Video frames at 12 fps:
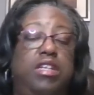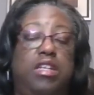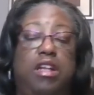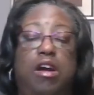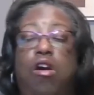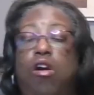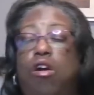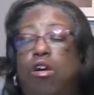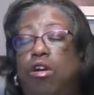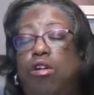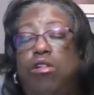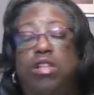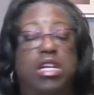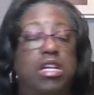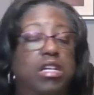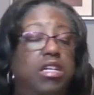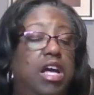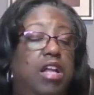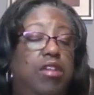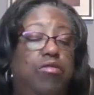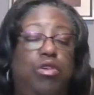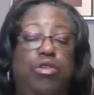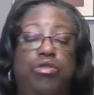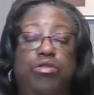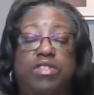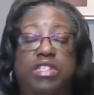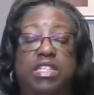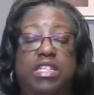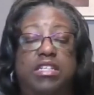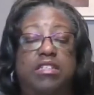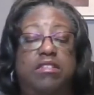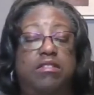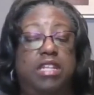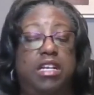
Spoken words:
It all kind of rolls in,